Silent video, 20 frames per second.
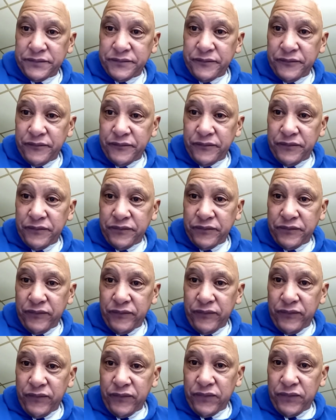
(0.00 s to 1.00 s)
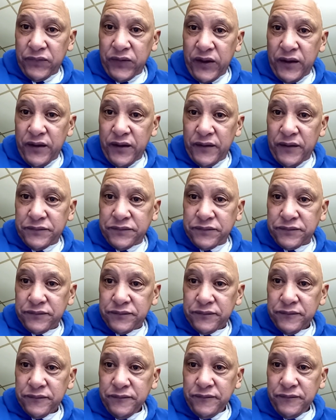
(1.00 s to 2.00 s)
And see, okay, that's what I was thinking.
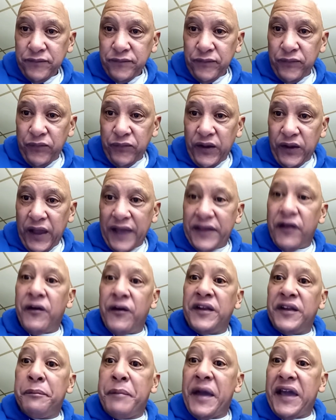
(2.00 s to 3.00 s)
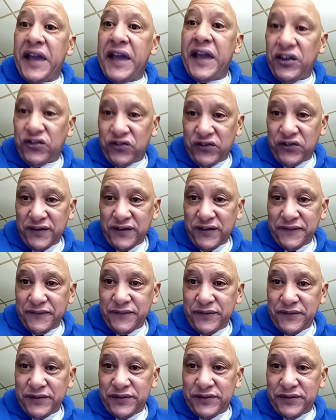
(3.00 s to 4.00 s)
It was.
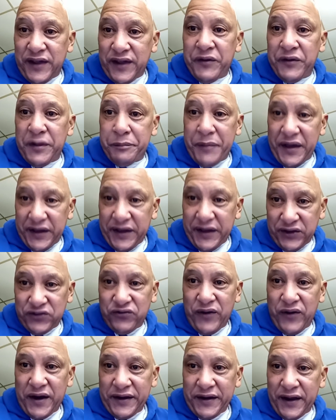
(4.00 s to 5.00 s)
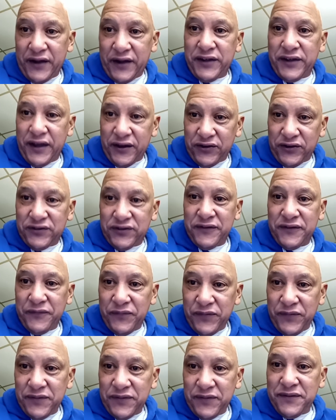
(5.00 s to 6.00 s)
Yes. That's what I was
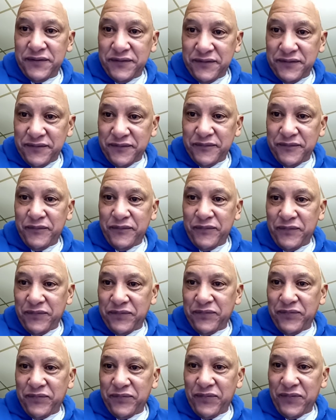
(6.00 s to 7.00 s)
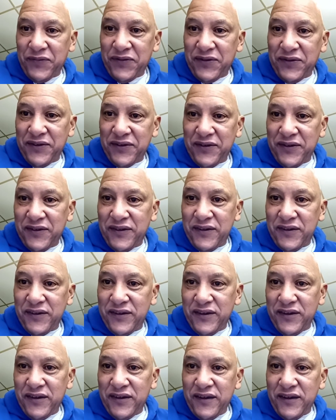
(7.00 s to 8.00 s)
thinking. Yes.
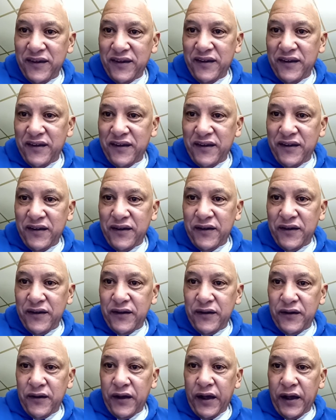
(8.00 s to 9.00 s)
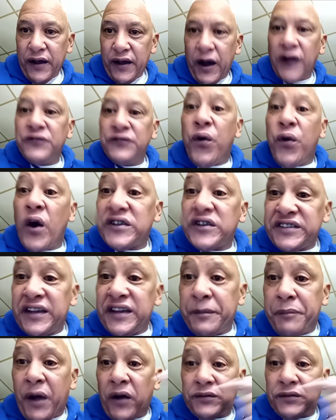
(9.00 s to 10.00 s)
The reason why, like.
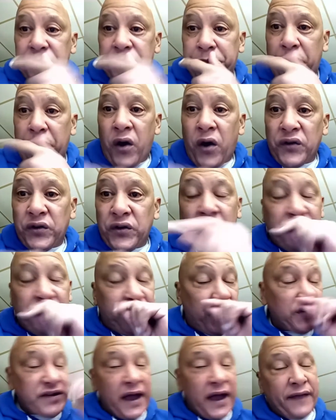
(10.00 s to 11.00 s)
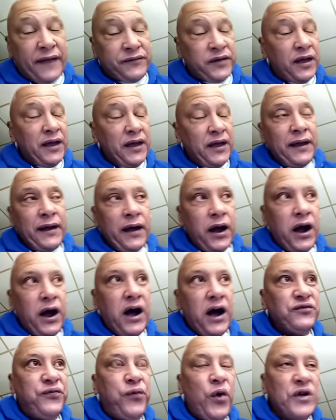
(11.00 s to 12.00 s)
About DePaul, though,
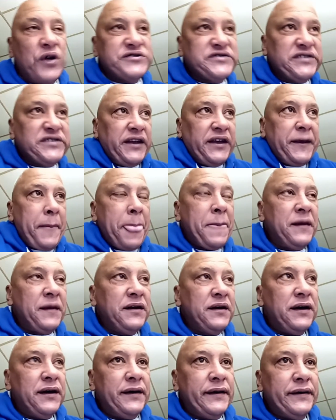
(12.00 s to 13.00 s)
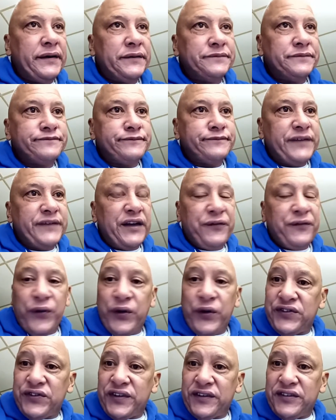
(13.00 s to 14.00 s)
unfortunately, their
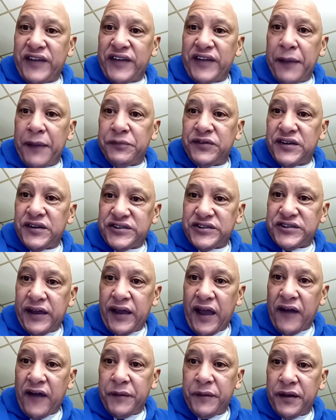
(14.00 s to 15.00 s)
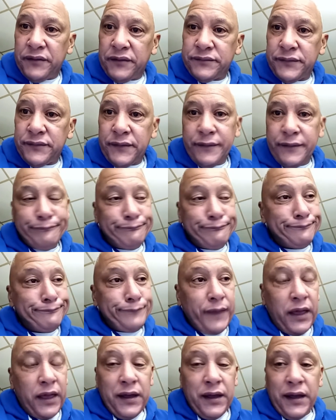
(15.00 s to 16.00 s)
first 6 games this year have been
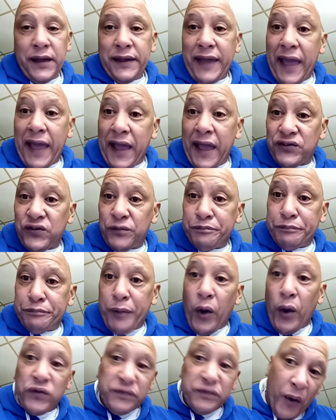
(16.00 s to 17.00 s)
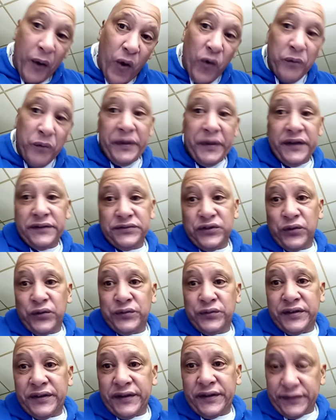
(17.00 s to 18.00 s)
canceled, postponed due
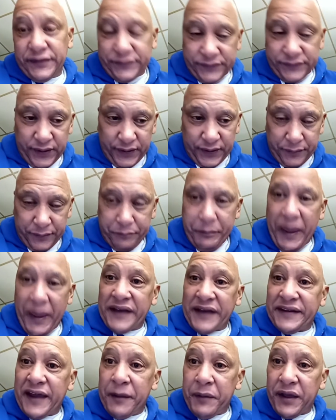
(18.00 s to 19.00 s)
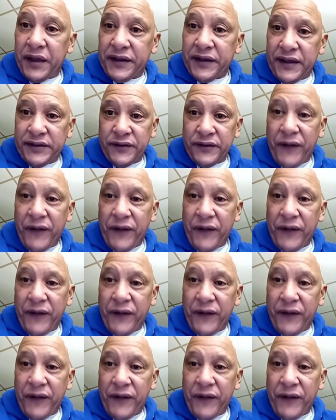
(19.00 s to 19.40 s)
to the pandemic and the